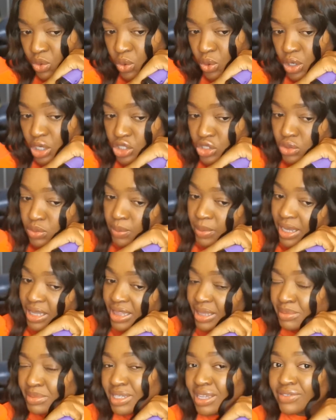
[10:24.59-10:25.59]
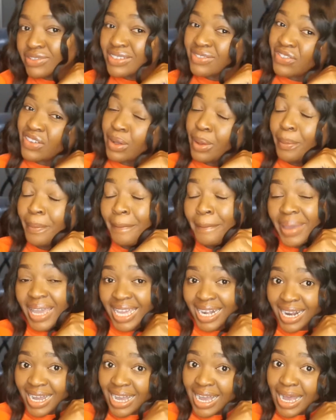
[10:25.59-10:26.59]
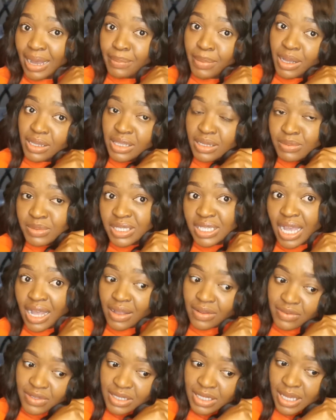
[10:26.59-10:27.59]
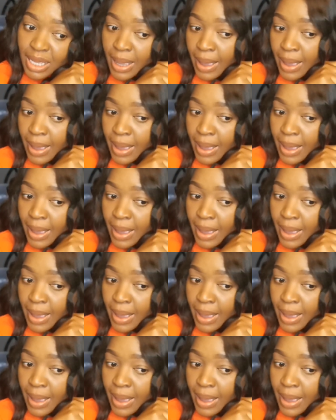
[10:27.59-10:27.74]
order to make themselves feel better about themselves.